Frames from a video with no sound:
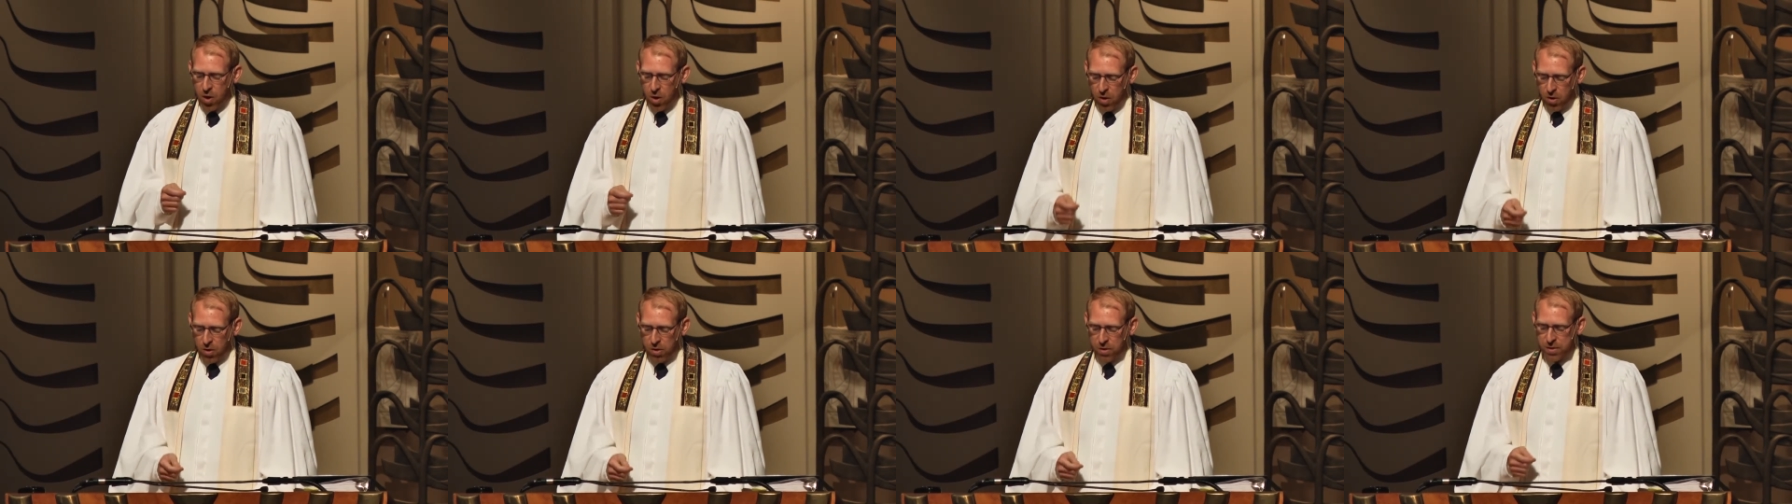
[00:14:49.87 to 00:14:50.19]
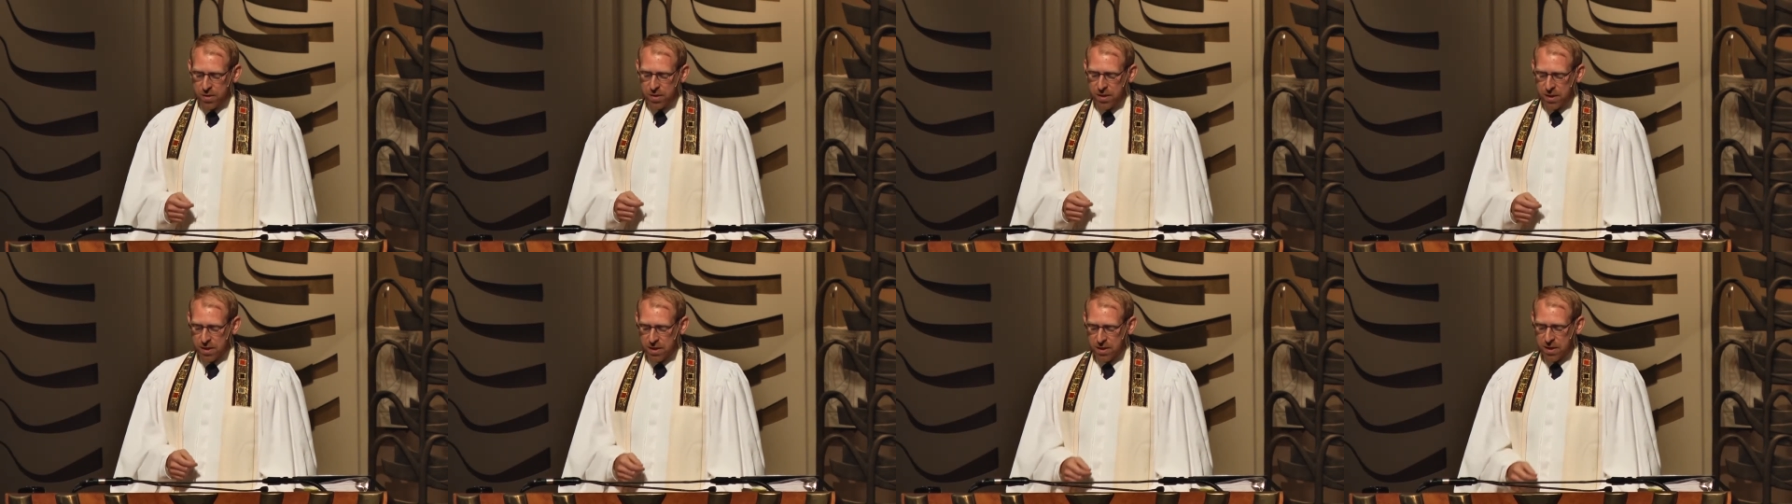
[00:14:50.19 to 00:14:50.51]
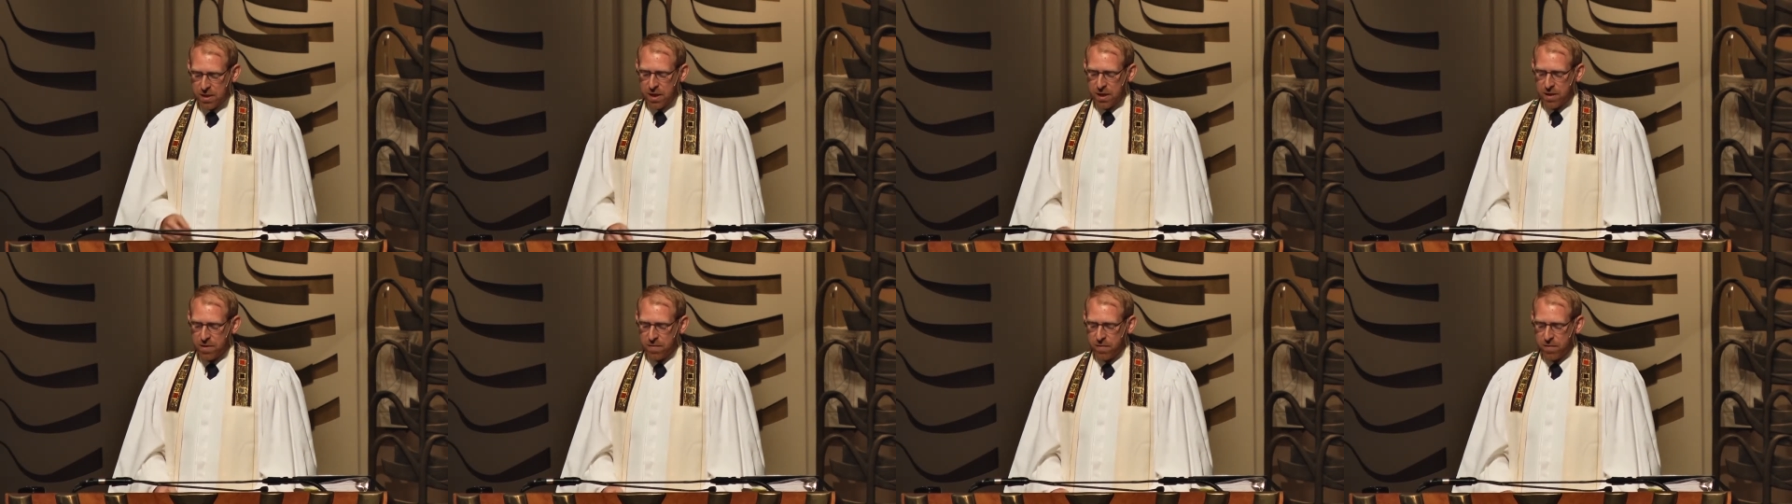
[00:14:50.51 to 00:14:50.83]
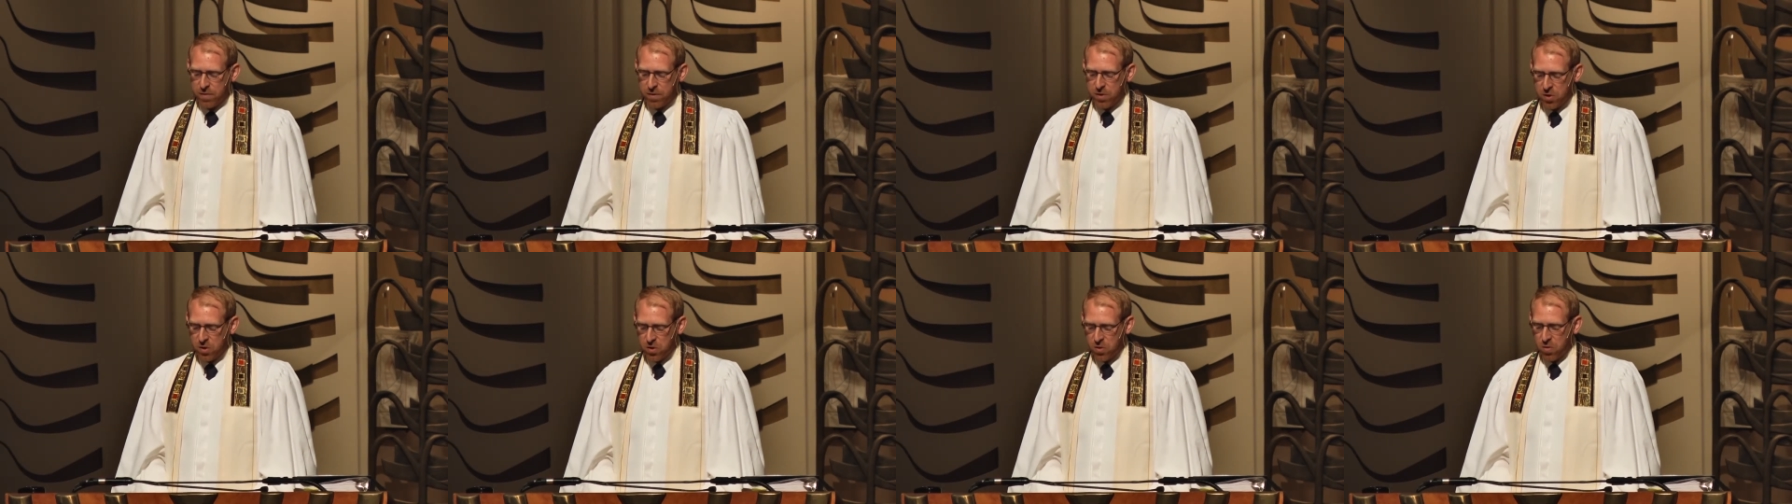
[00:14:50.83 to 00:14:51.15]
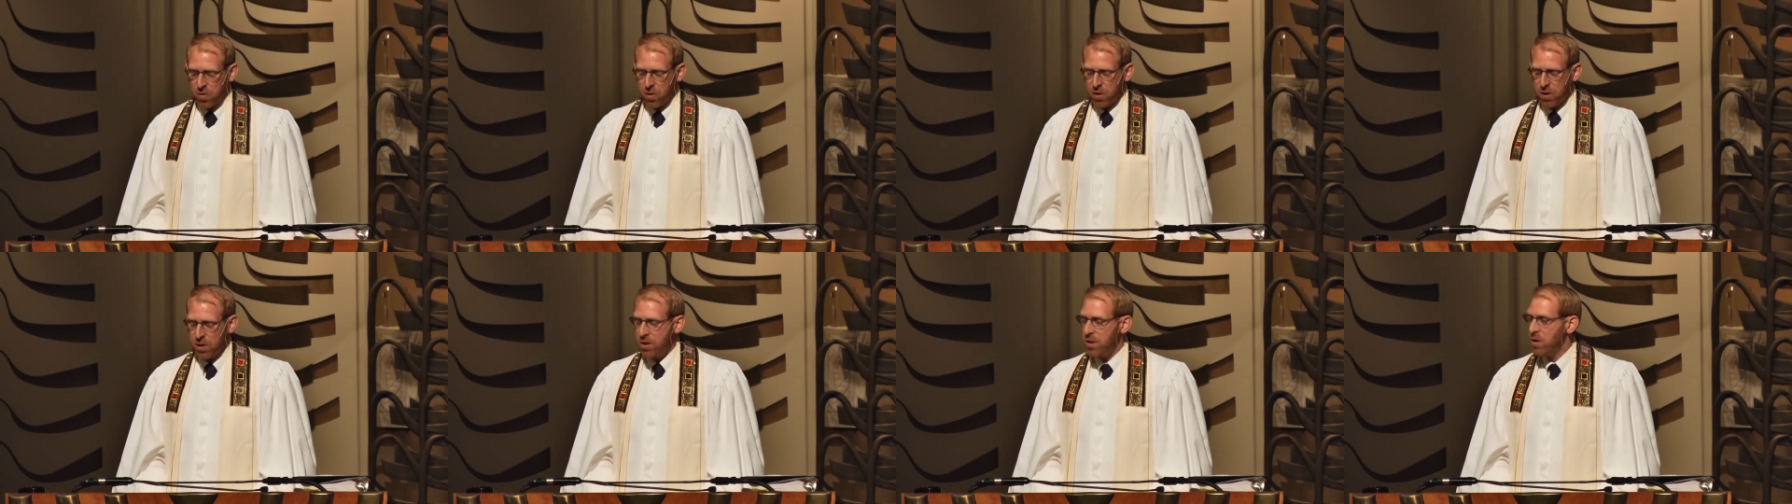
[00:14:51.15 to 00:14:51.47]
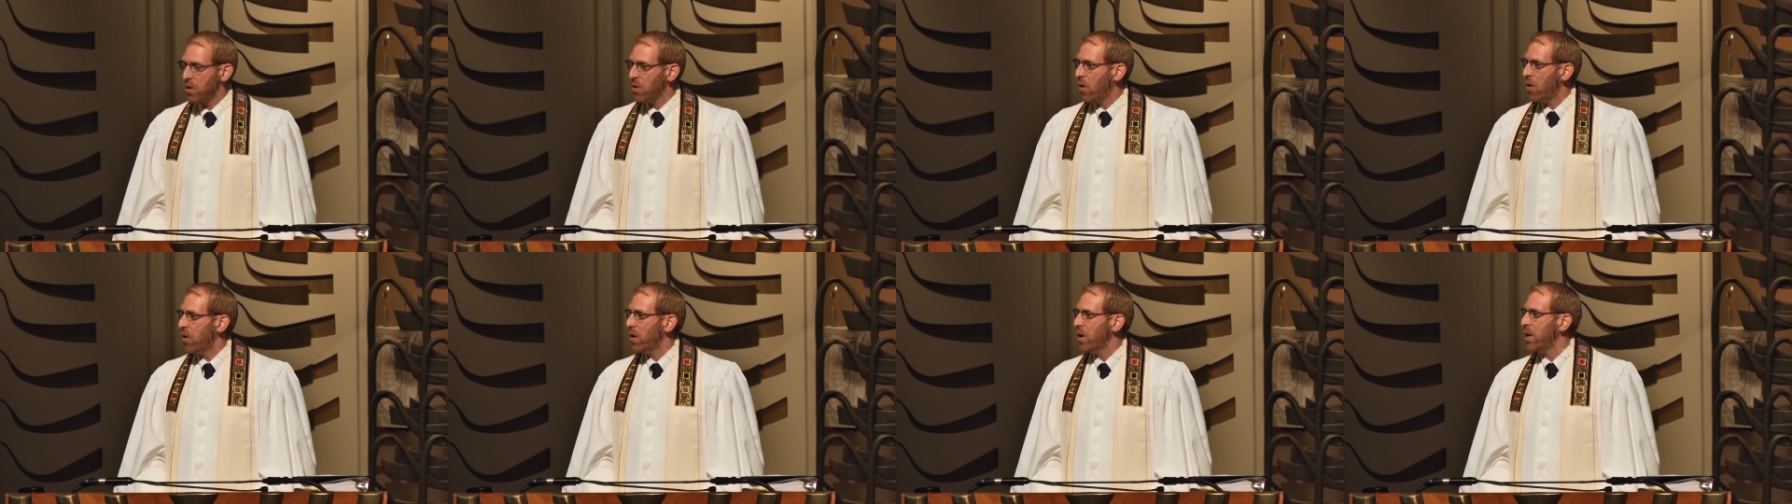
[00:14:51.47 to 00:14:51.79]
all successful stories
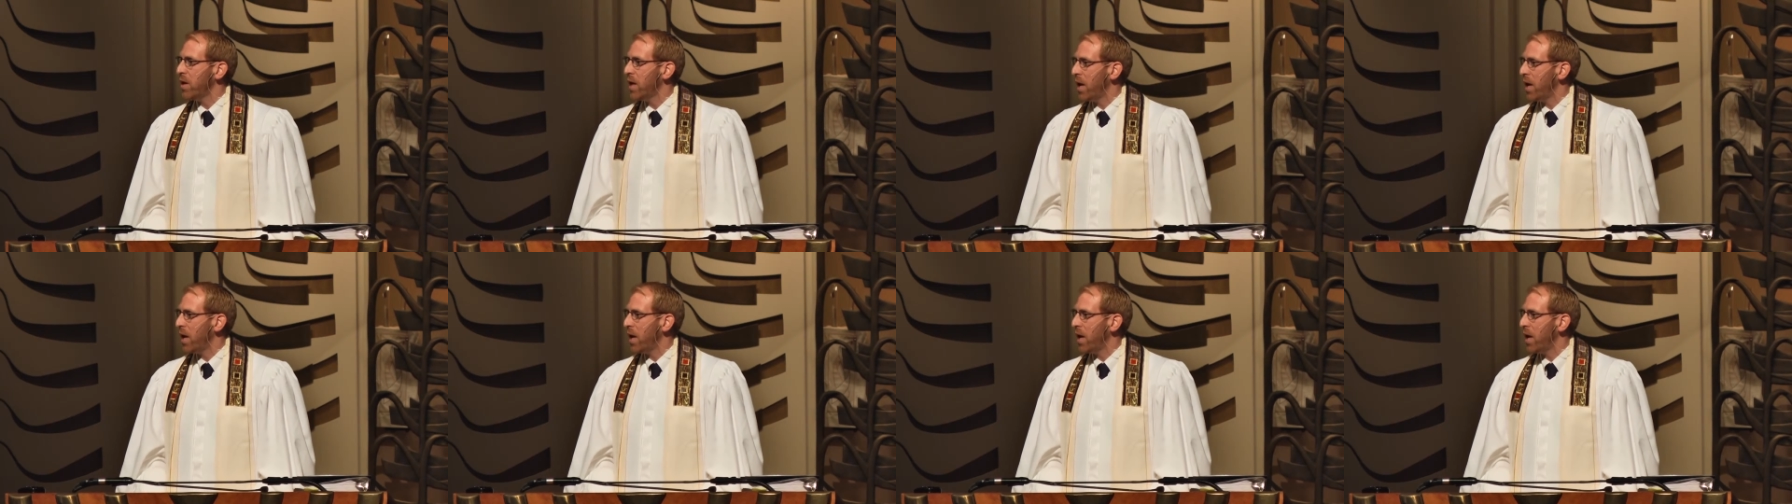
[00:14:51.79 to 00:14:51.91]
start